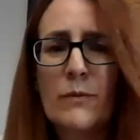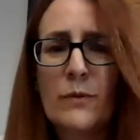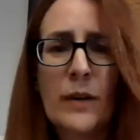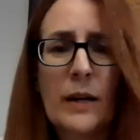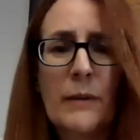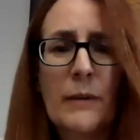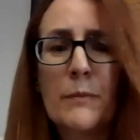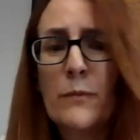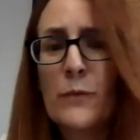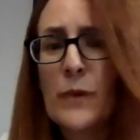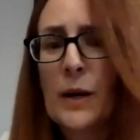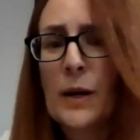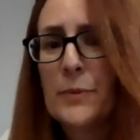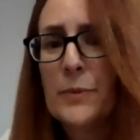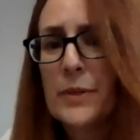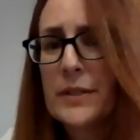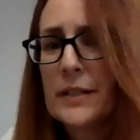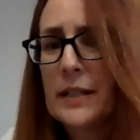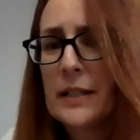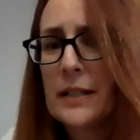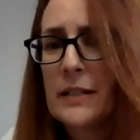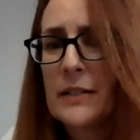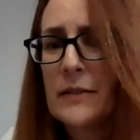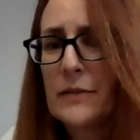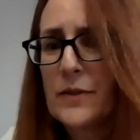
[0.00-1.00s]

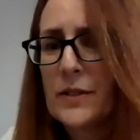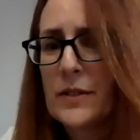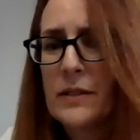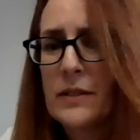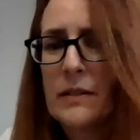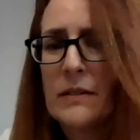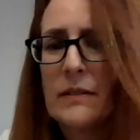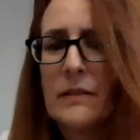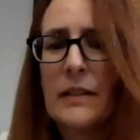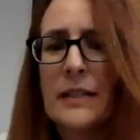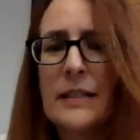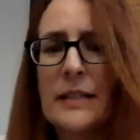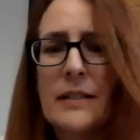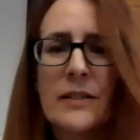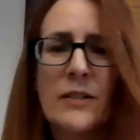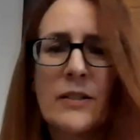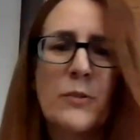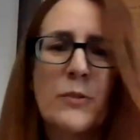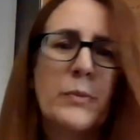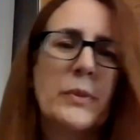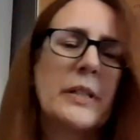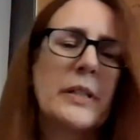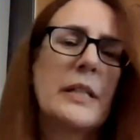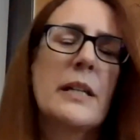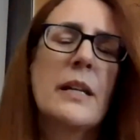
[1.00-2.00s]
representative's license
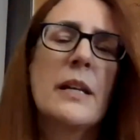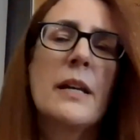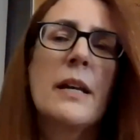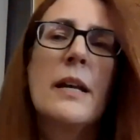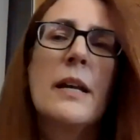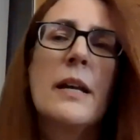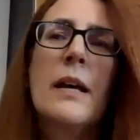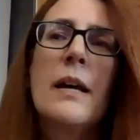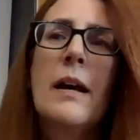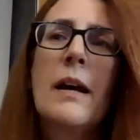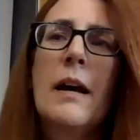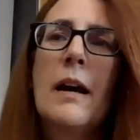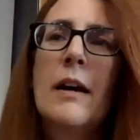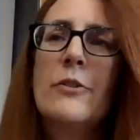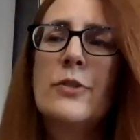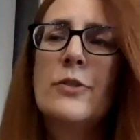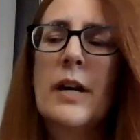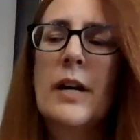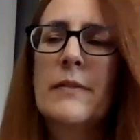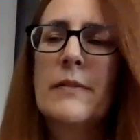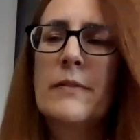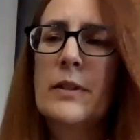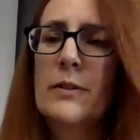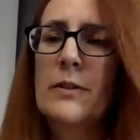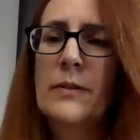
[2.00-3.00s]
plate
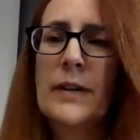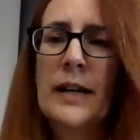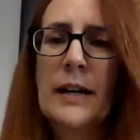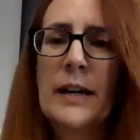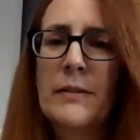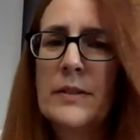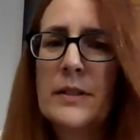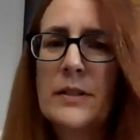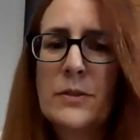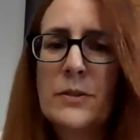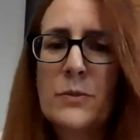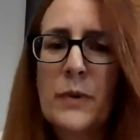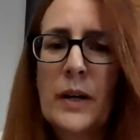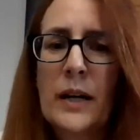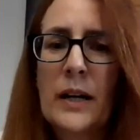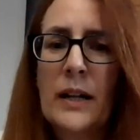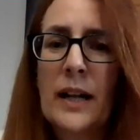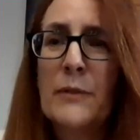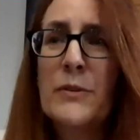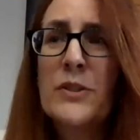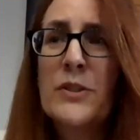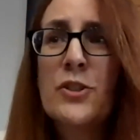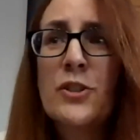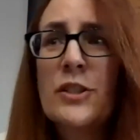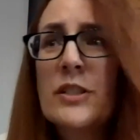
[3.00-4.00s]
driving around as well.
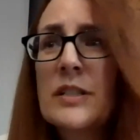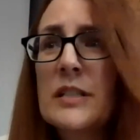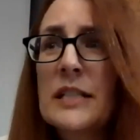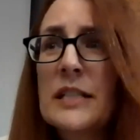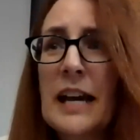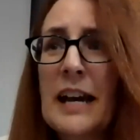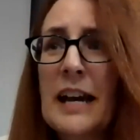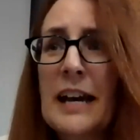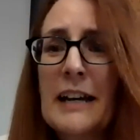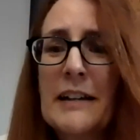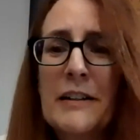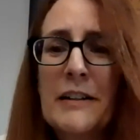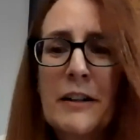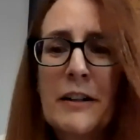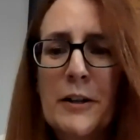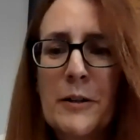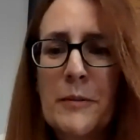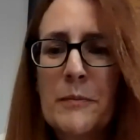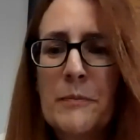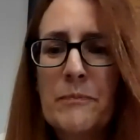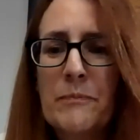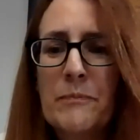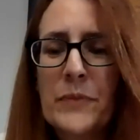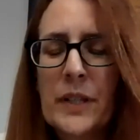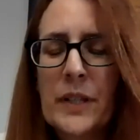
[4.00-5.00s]
I was just at
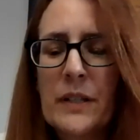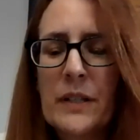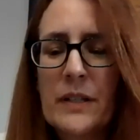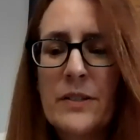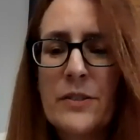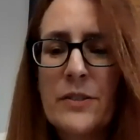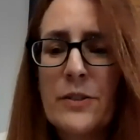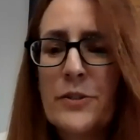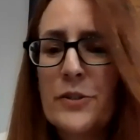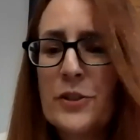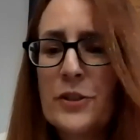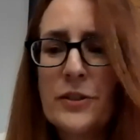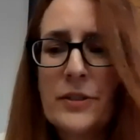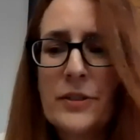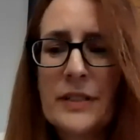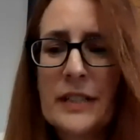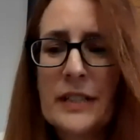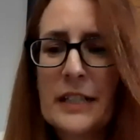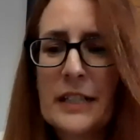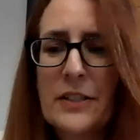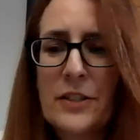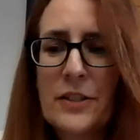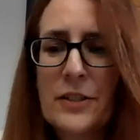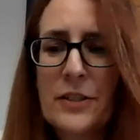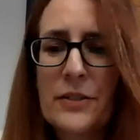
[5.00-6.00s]
a surgical
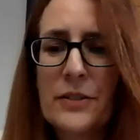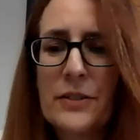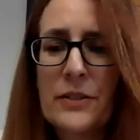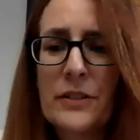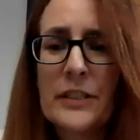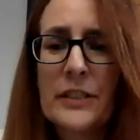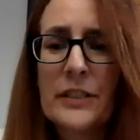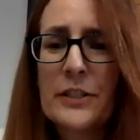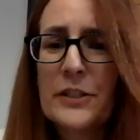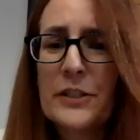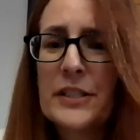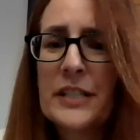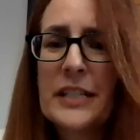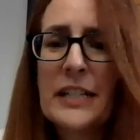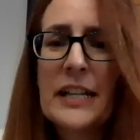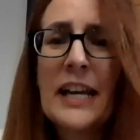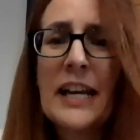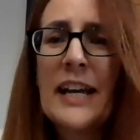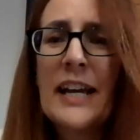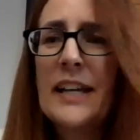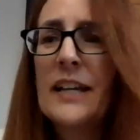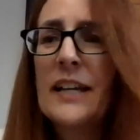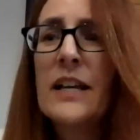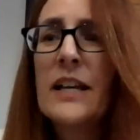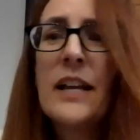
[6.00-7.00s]
center earlier
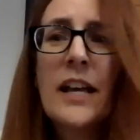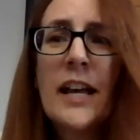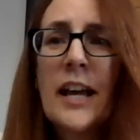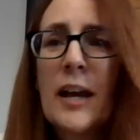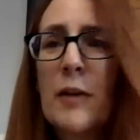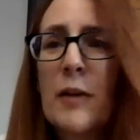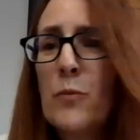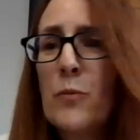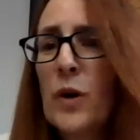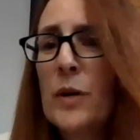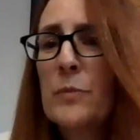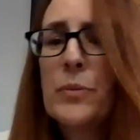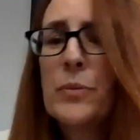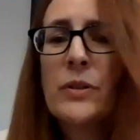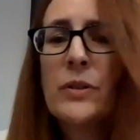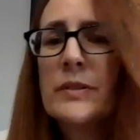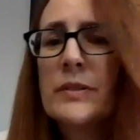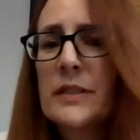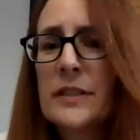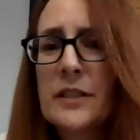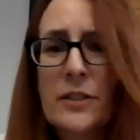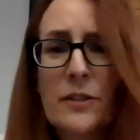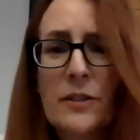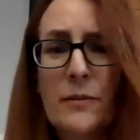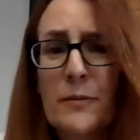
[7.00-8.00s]
today, and one pulled
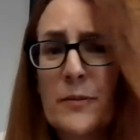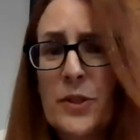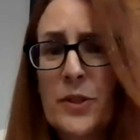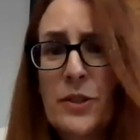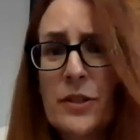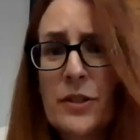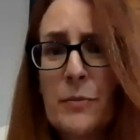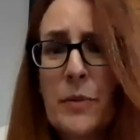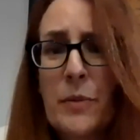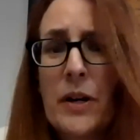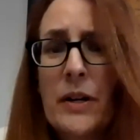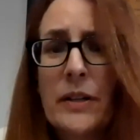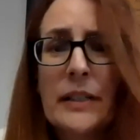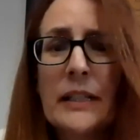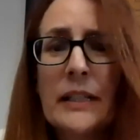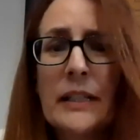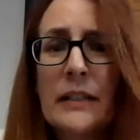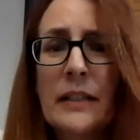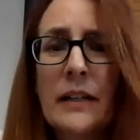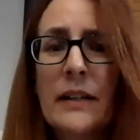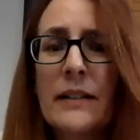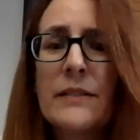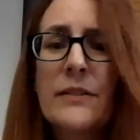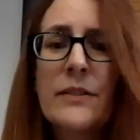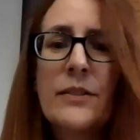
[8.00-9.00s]
into the parking
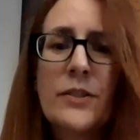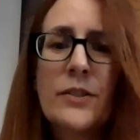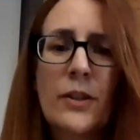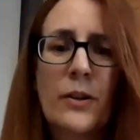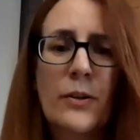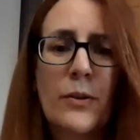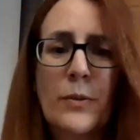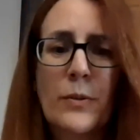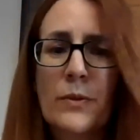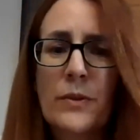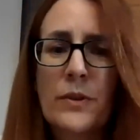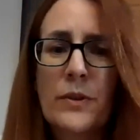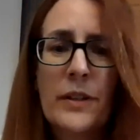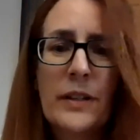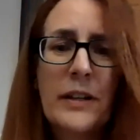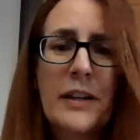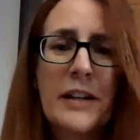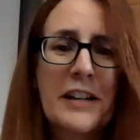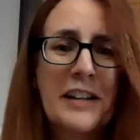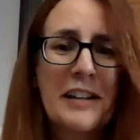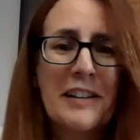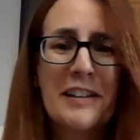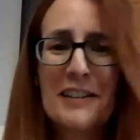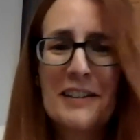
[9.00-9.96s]
lot. So they're